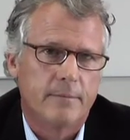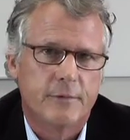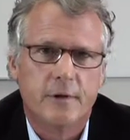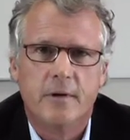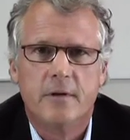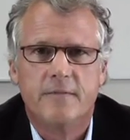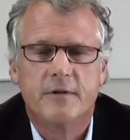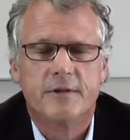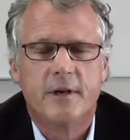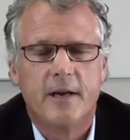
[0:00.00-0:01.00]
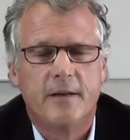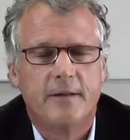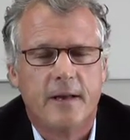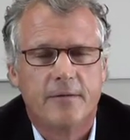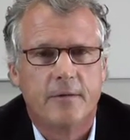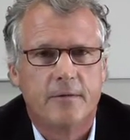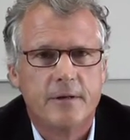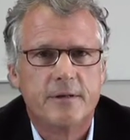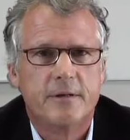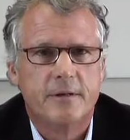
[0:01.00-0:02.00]
So you've decided that there
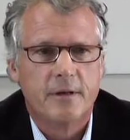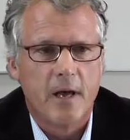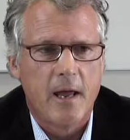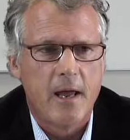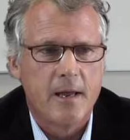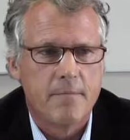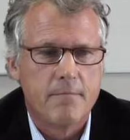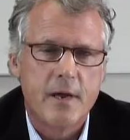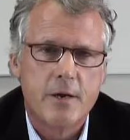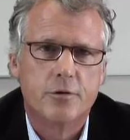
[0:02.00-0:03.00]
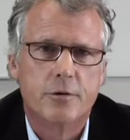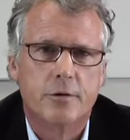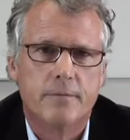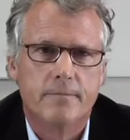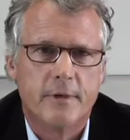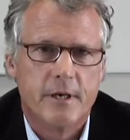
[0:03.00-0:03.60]
is a major